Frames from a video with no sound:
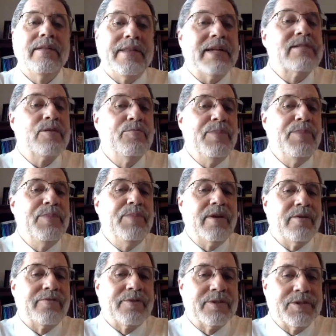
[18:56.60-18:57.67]
That's a big
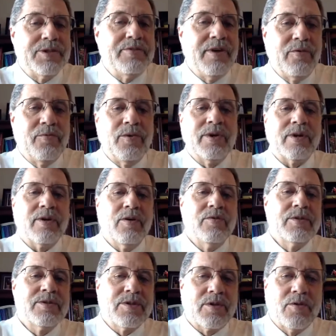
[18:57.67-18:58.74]
difference. You don't want to
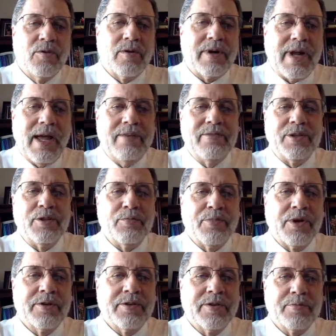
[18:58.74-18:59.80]
go into court having the
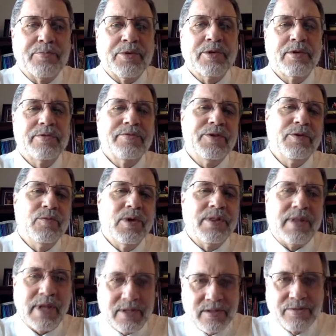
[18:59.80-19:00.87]
burden of proof. You
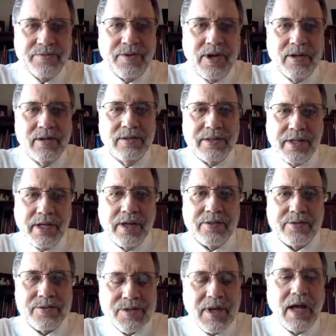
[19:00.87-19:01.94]
want that to fall on the
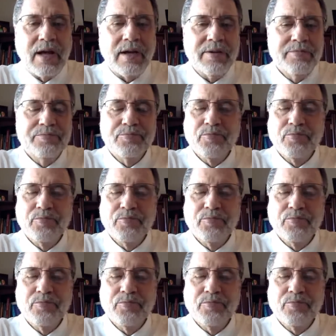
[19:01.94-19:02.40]
other side.